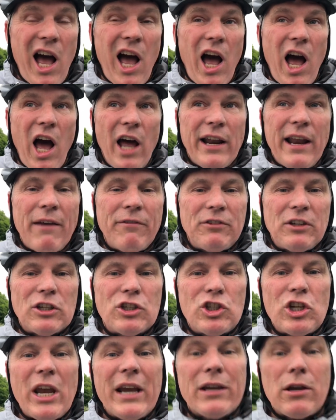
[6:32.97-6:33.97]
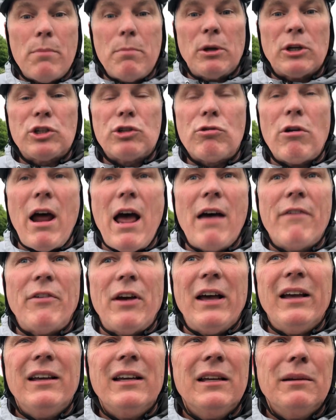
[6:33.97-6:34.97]
I'd have to check on my
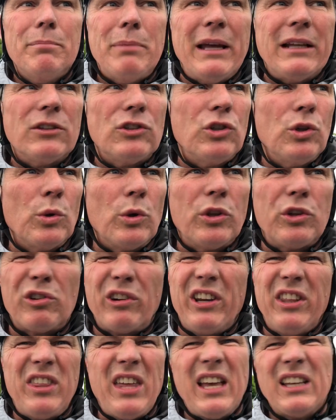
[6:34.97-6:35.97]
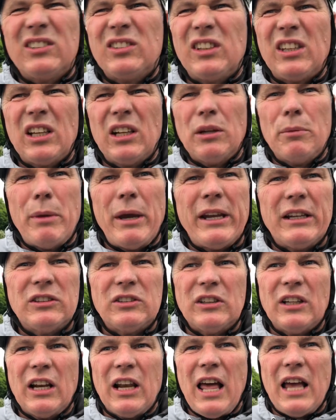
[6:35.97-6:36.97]
Strava, about 2,000 or 3,000 kilometres
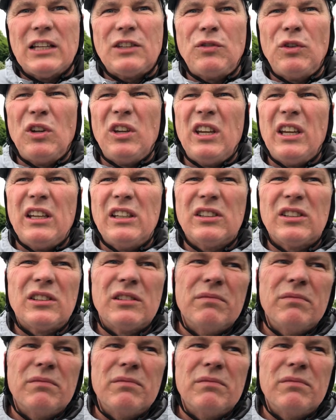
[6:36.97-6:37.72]
in the last few years.